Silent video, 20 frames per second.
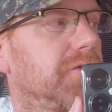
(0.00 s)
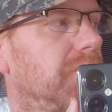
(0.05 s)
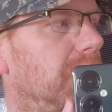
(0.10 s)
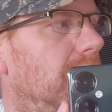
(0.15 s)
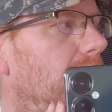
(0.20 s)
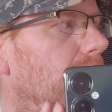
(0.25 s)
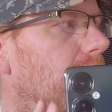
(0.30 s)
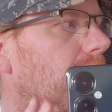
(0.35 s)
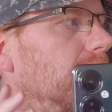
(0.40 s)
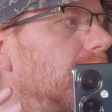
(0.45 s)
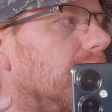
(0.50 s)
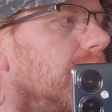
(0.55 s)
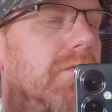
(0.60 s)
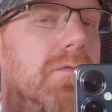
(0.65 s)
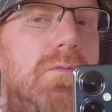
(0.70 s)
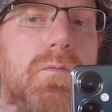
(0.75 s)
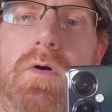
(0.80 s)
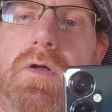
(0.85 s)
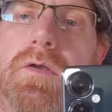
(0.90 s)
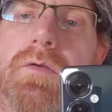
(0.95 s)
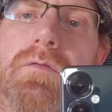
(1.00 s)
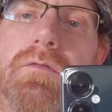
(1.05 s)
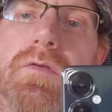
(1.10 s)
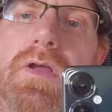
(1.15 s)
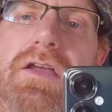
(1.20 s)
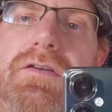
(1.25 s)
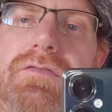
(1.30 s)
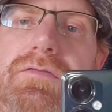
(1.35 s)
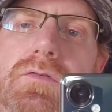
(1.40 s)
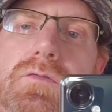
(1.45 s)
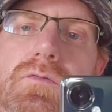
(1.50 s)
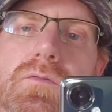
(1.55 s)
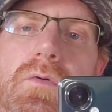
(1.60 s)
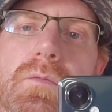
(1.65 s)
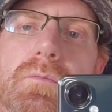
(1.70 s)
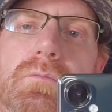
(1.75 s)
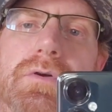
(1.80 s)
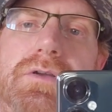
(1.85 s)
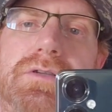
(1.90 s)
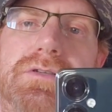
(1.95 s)
of
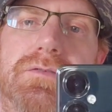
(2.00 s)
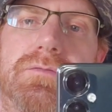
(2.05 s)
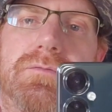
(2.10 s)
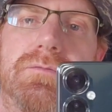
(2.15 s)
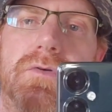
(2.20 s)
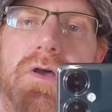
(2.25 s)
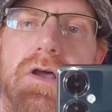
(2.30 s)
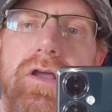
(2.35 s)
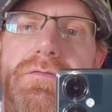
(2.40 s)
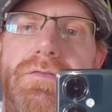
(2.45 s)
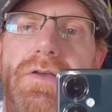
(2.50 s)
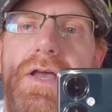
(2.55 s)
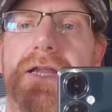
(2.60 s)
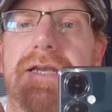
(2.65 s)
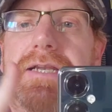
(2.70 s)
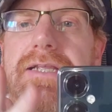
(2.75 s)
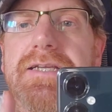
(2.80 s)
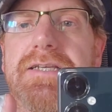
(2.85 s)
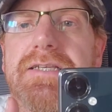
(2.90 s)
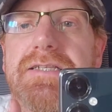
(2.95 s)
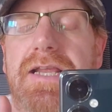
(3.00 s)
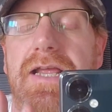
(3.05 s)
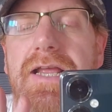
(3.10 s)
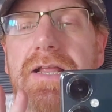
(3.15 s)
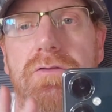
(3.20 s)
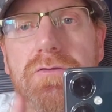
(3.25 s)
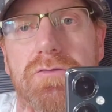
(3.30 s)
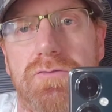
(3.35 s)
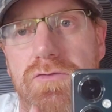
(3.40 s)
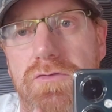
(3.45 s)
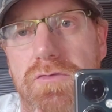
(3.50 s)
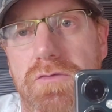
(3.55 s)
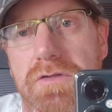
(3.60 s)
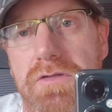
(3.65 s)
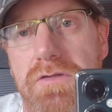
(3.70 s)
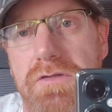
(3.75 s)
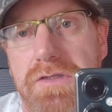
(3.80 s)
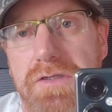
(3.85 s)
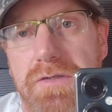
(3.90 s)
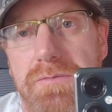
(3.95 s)
f/1.75, and it is
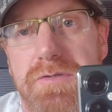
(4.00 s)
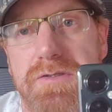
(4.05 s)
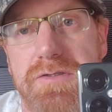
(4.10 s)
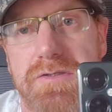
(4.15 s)
electronically image